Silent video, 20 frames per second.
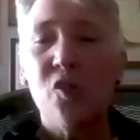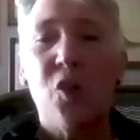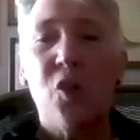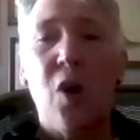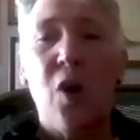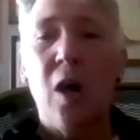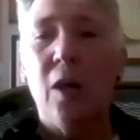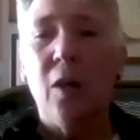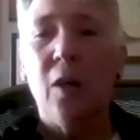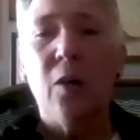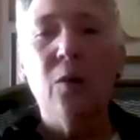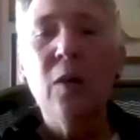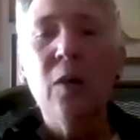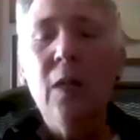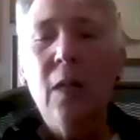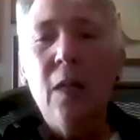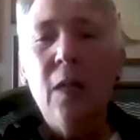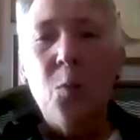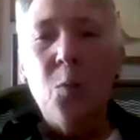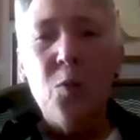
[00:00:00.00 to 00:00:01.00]
Chicago,
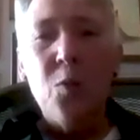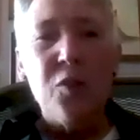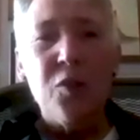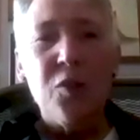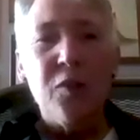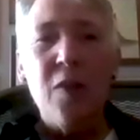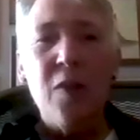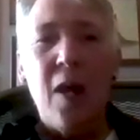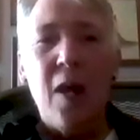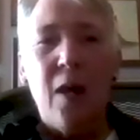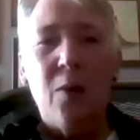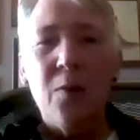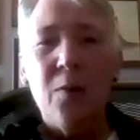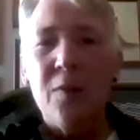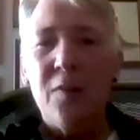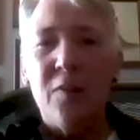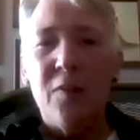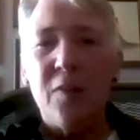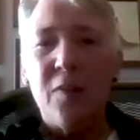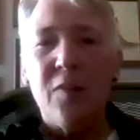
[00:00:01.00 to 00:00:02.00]
which is now
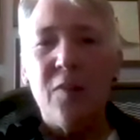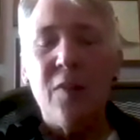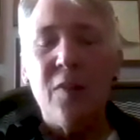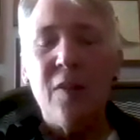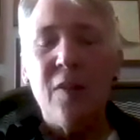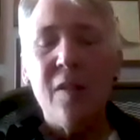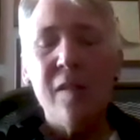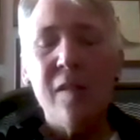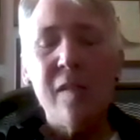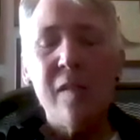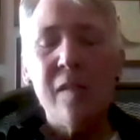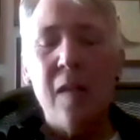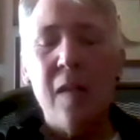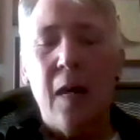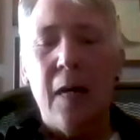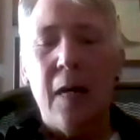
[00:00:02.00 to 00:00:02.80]
in 6 cities.